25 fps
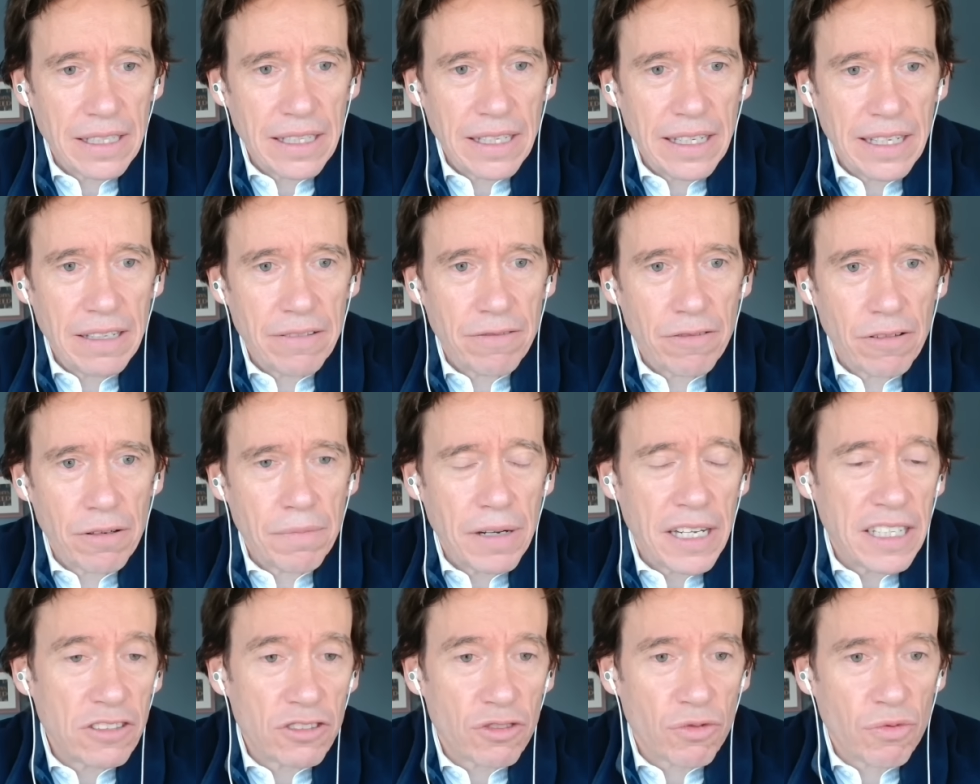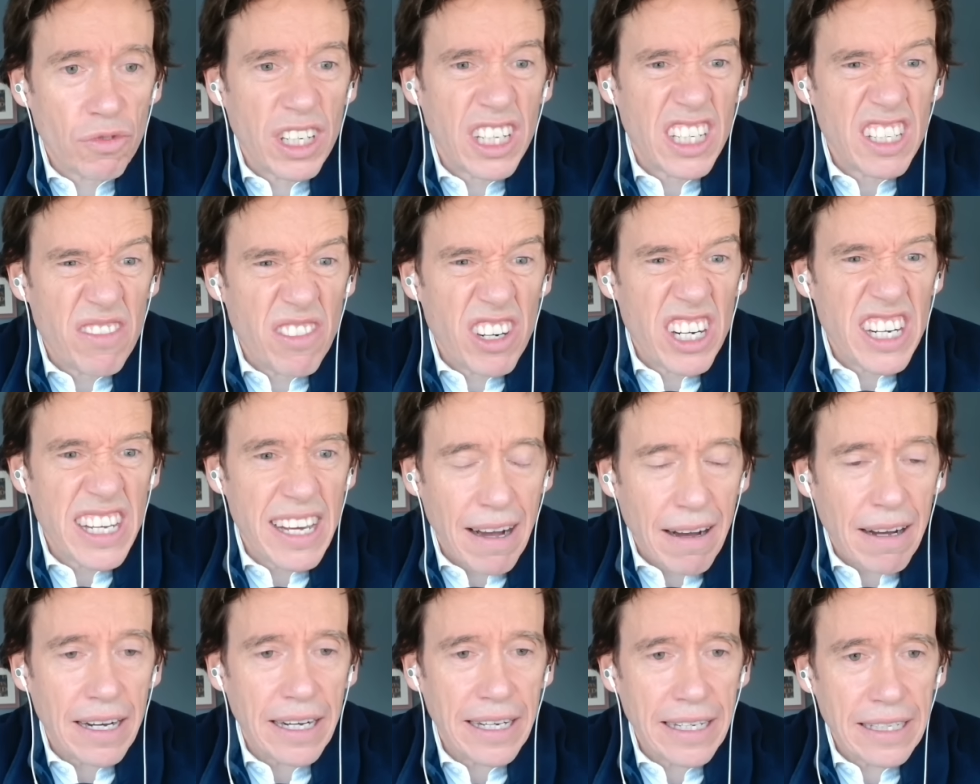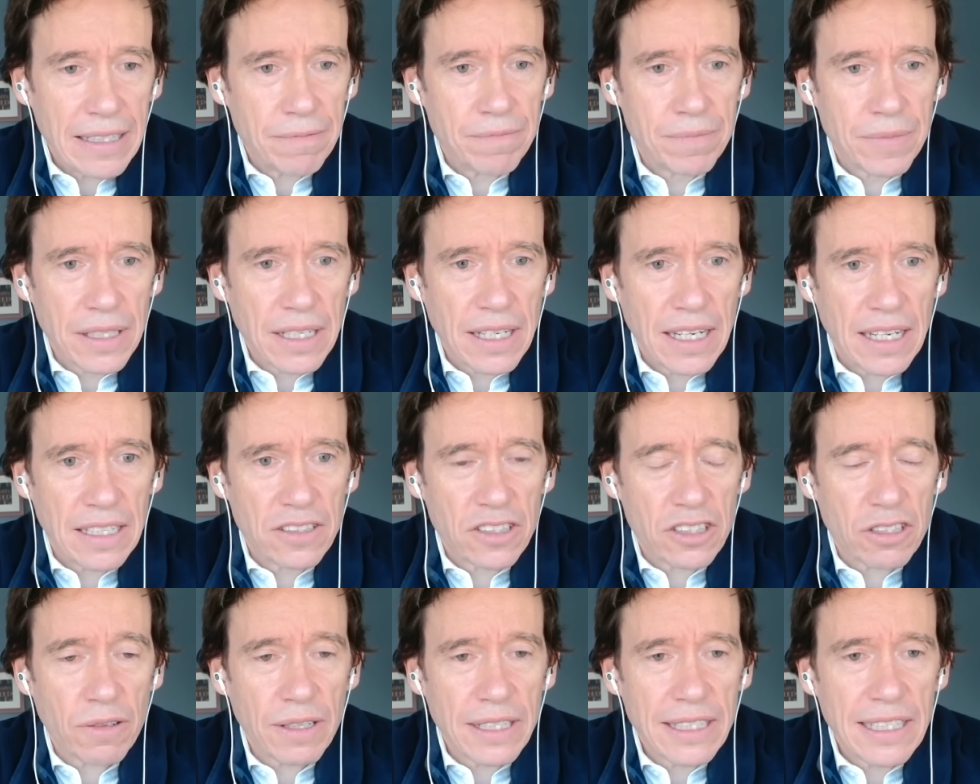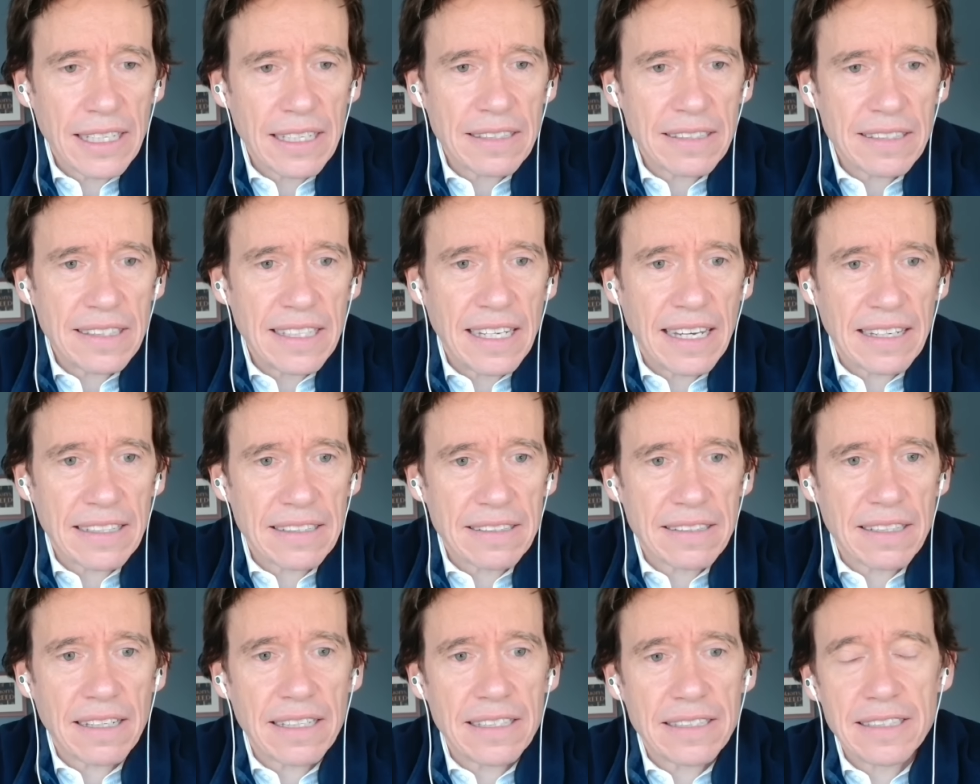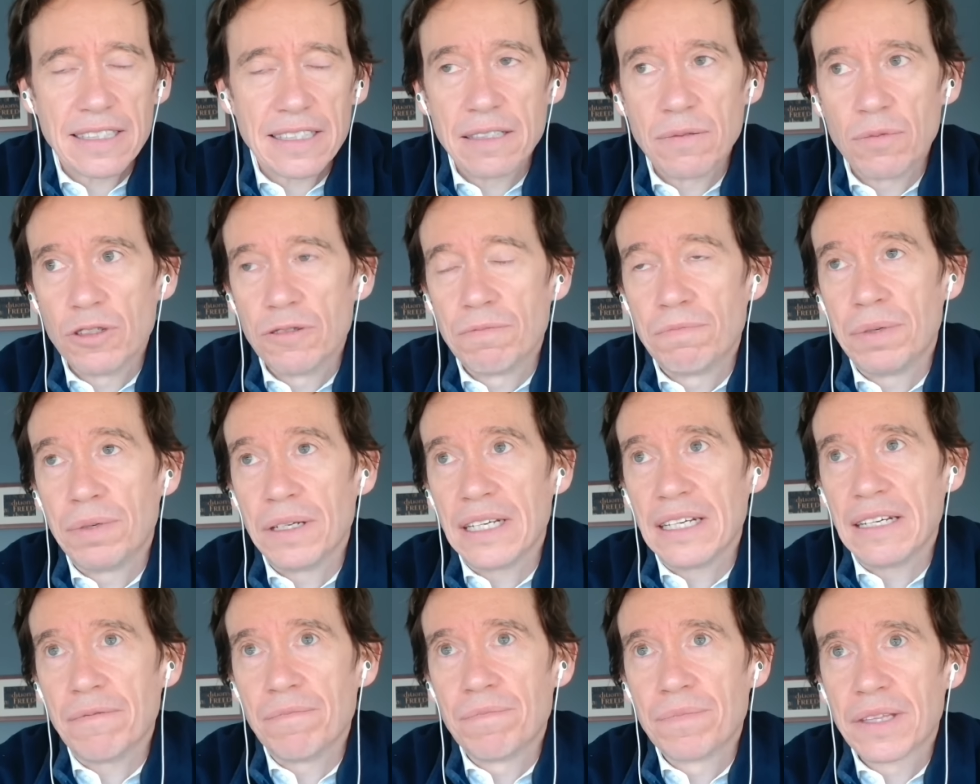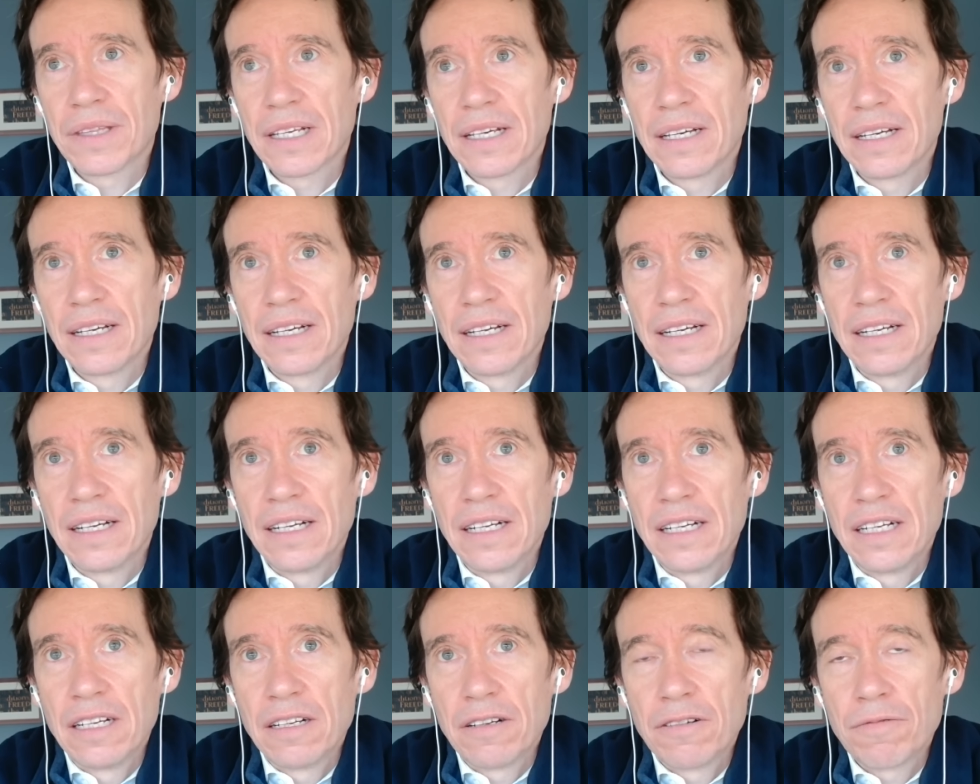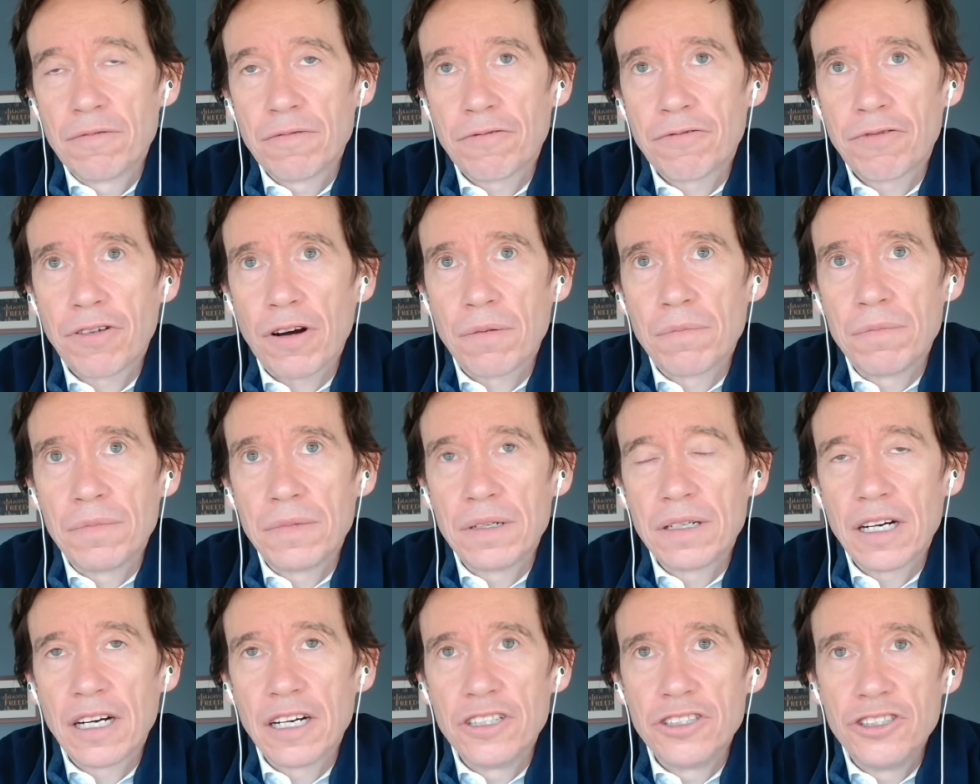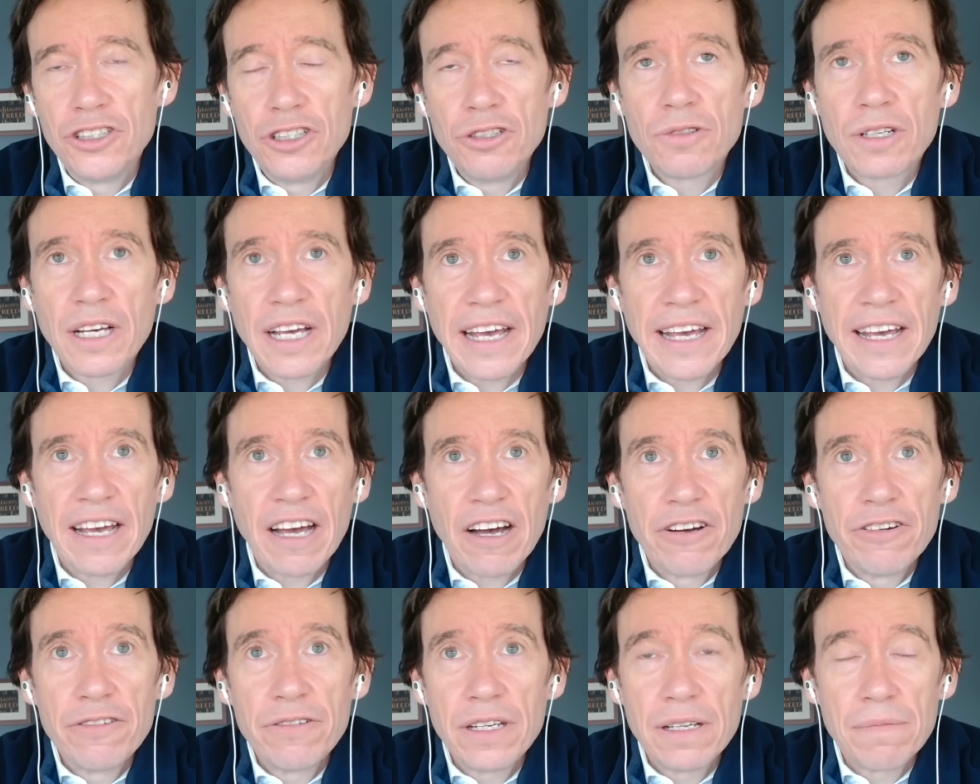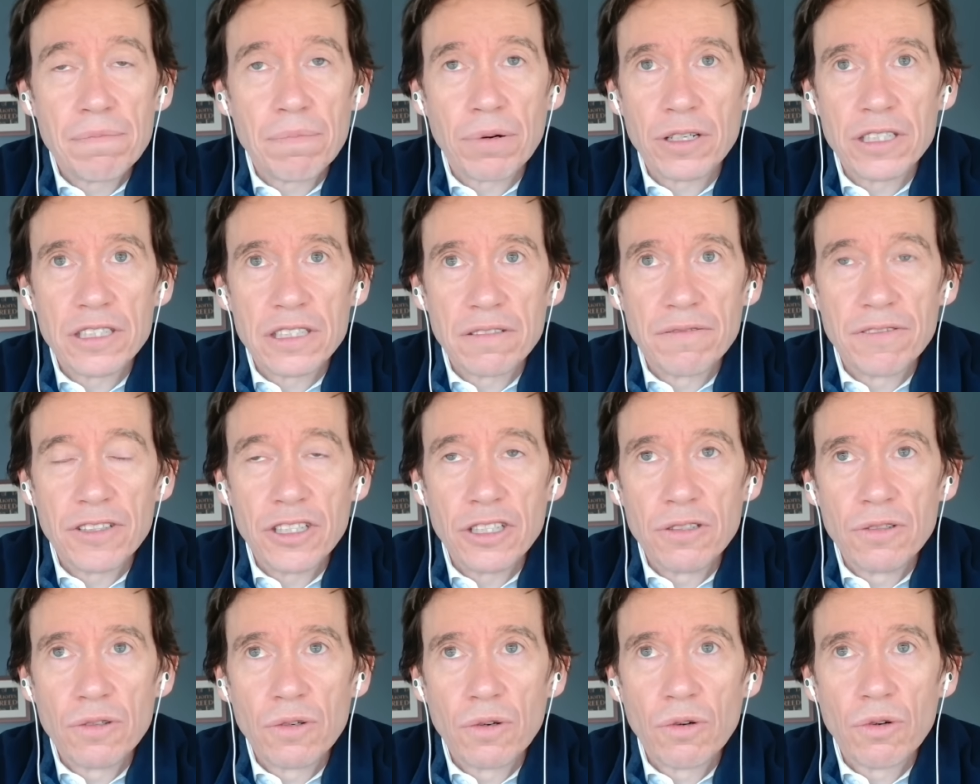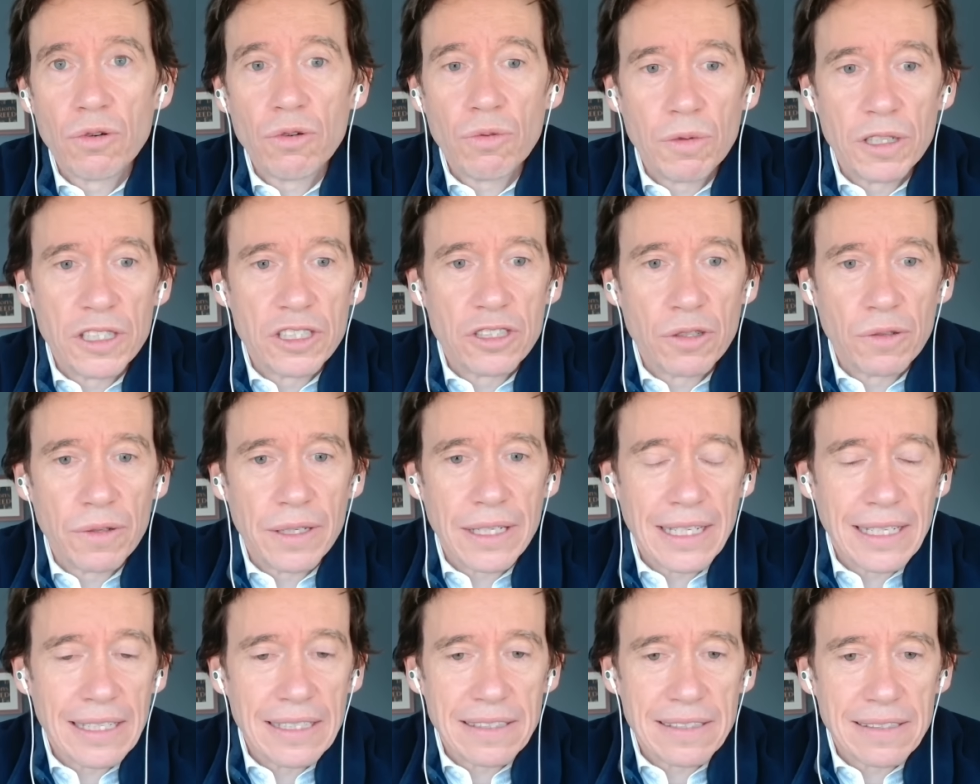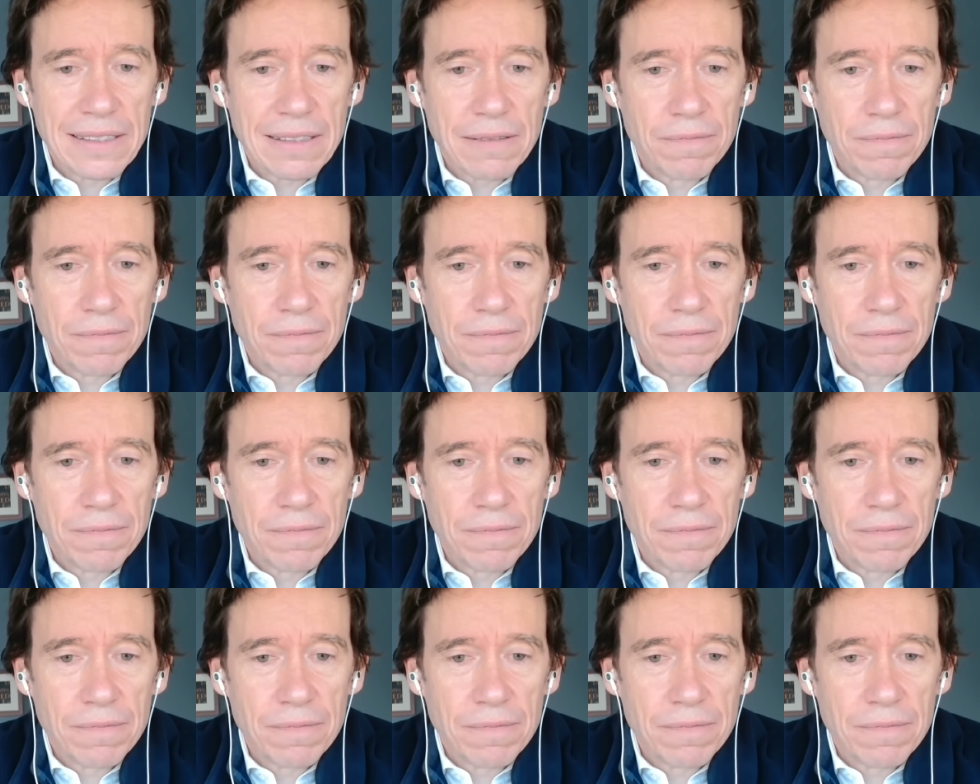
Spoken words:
it remains really, really high. And so I guess the anxiety would be, from a UK-only point of view, all we're doing is